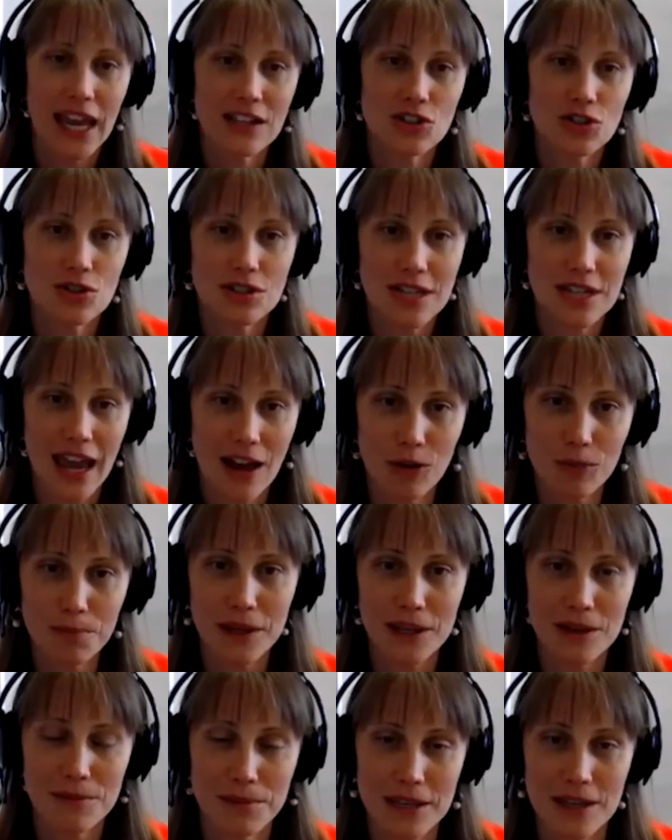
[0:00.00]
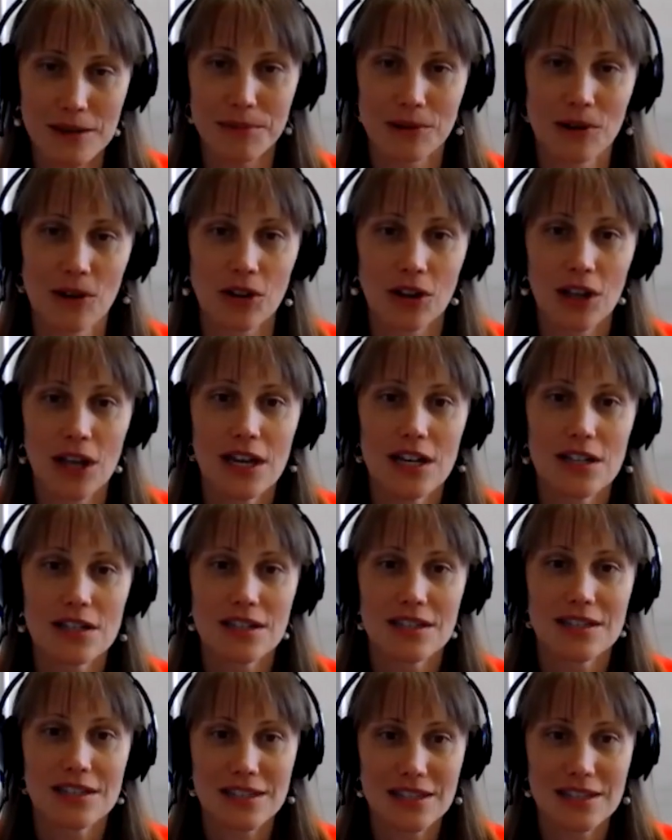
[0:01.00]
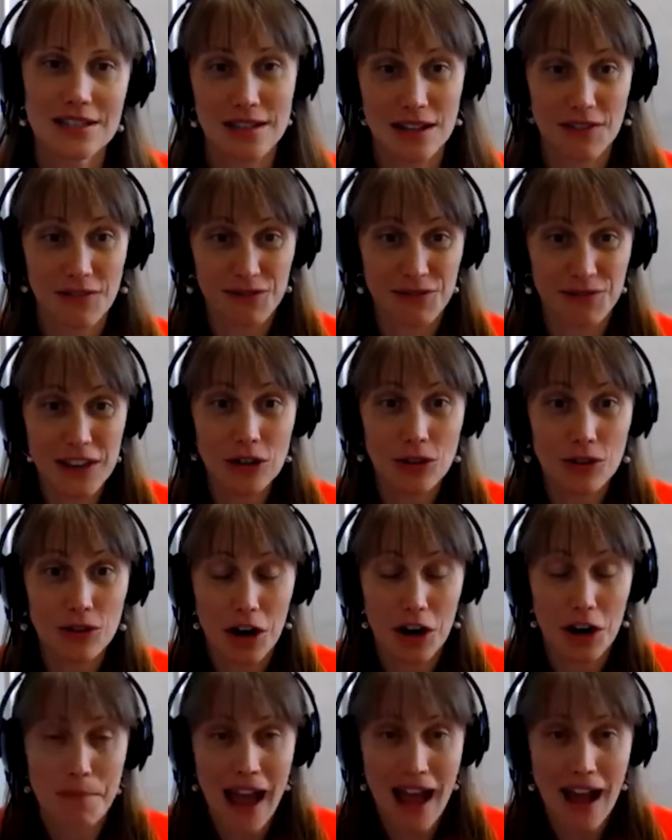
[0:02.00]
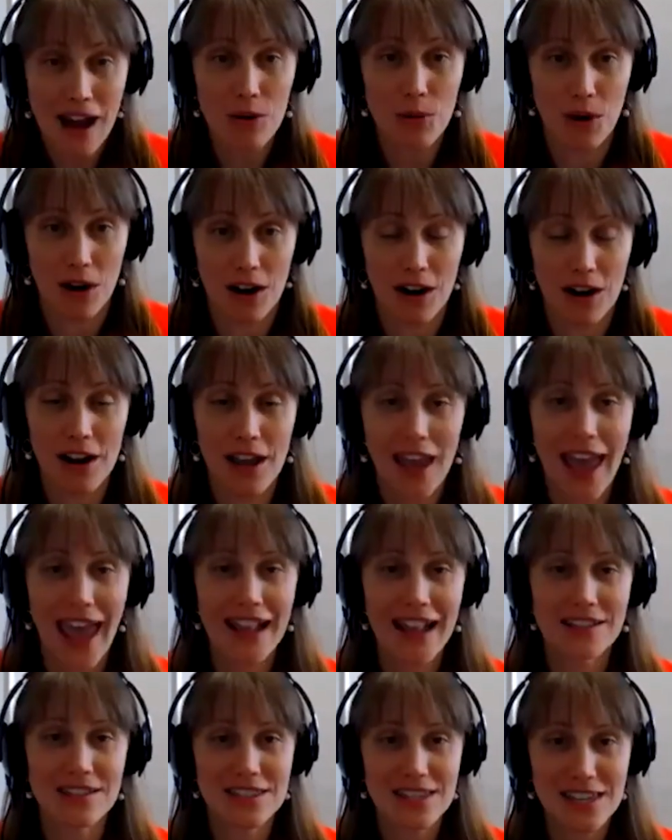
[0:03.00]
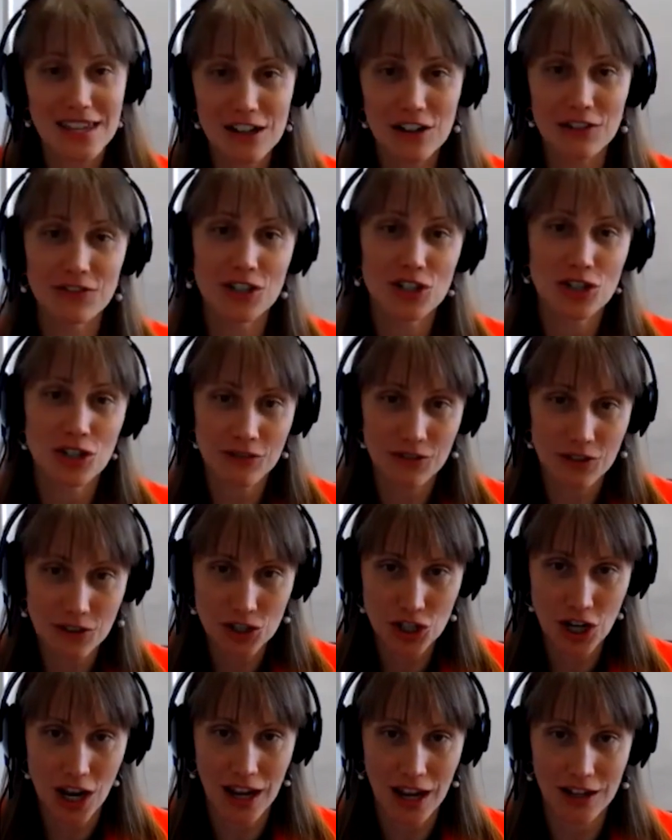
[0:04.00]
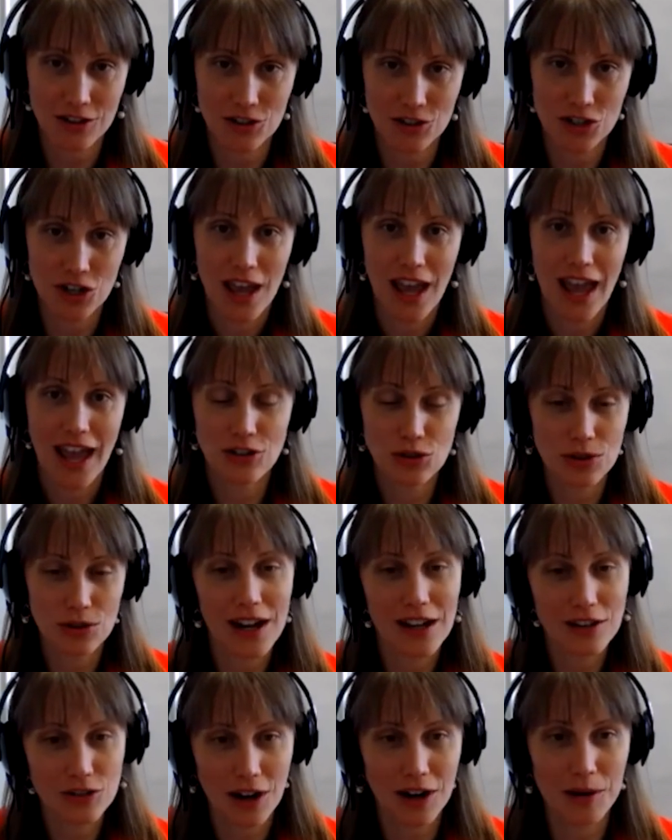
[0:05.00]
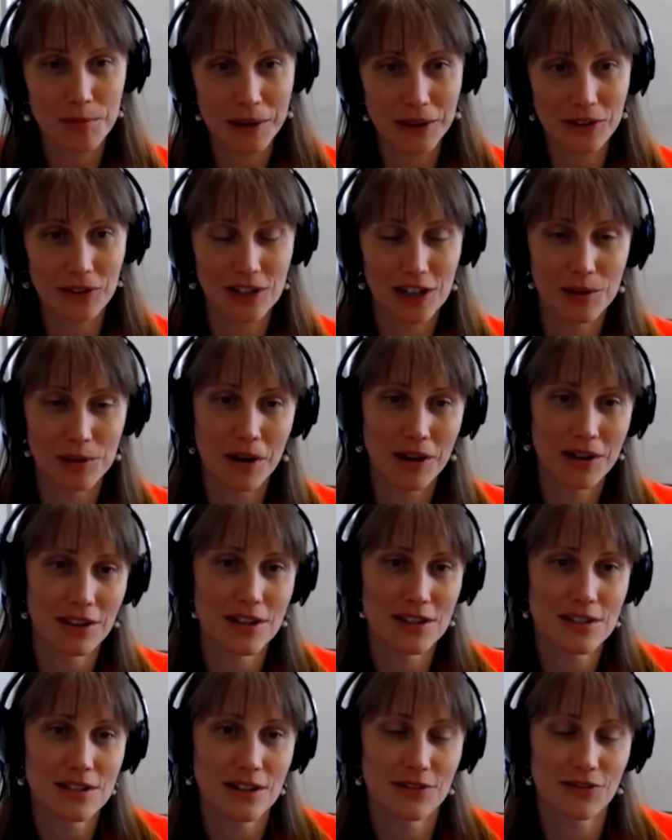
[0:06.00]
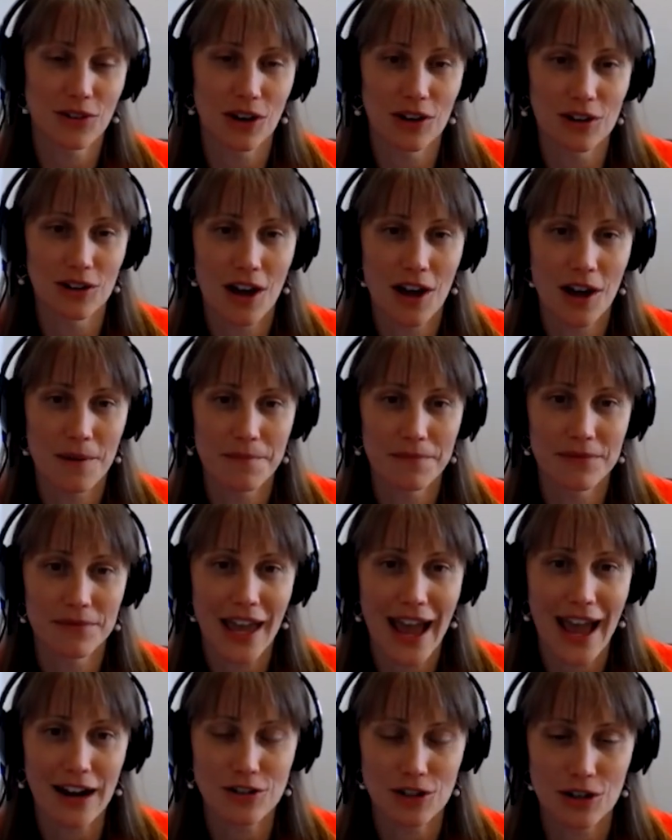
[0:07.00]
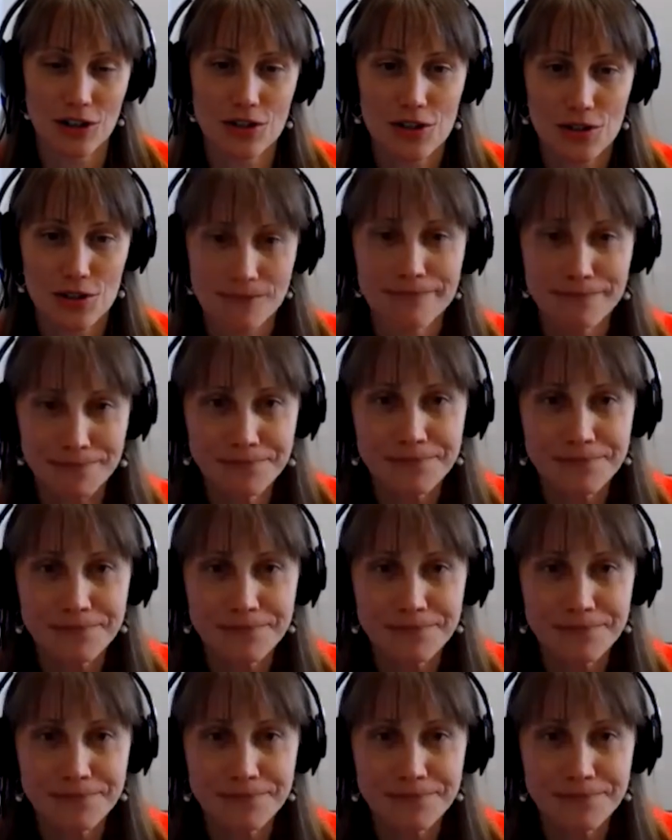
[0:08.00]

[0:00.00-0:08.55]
It's just helping people to feel their power and see a vision for change and create credibility among these different actors.